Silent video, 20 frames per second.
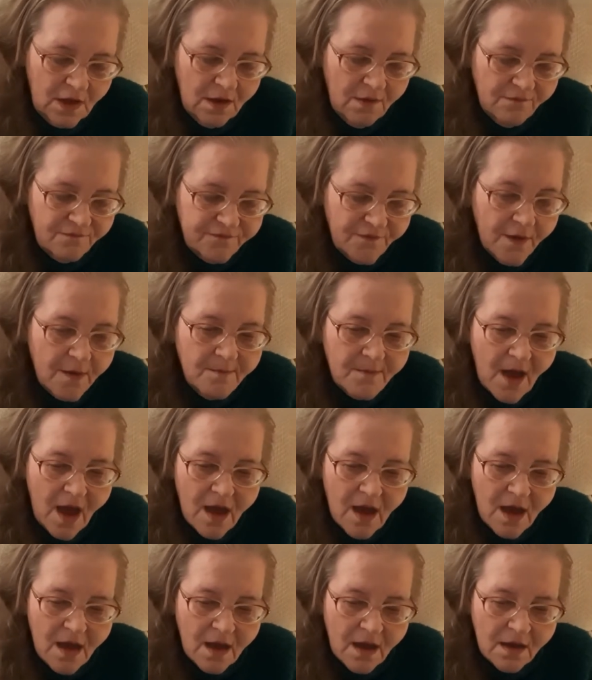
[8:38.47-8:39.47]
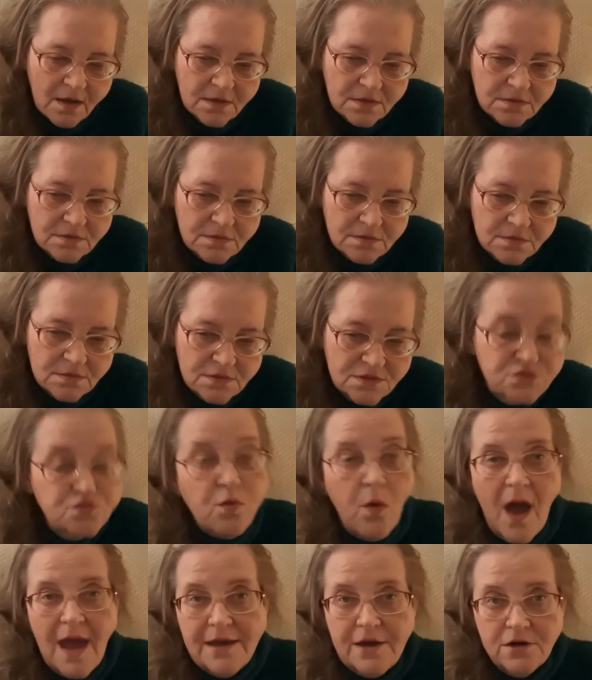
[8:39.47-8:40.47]
from uh,
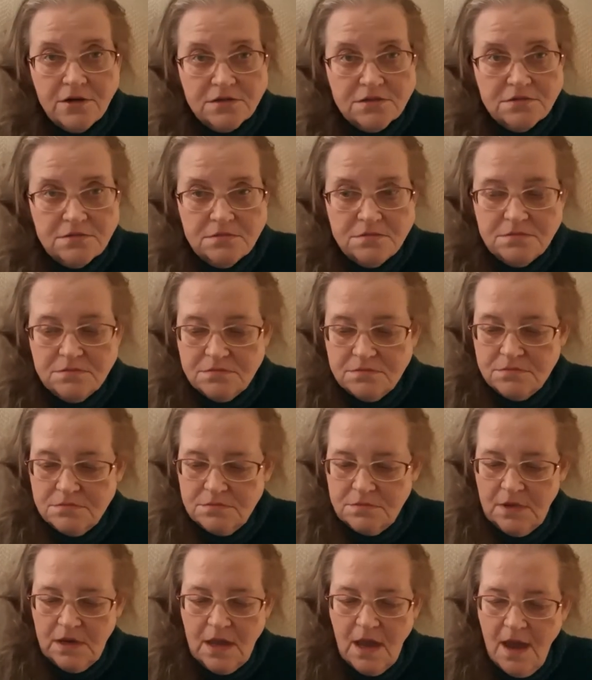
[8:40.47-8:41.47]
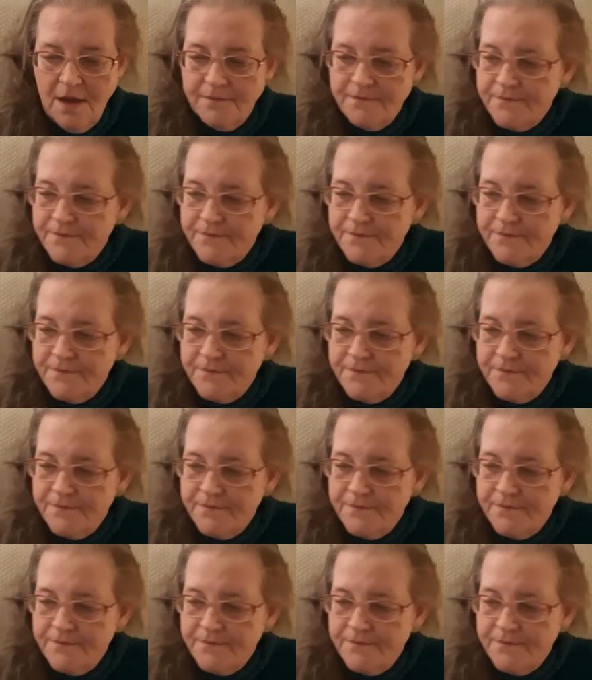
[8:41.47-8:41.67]
Zweiger. Yeah.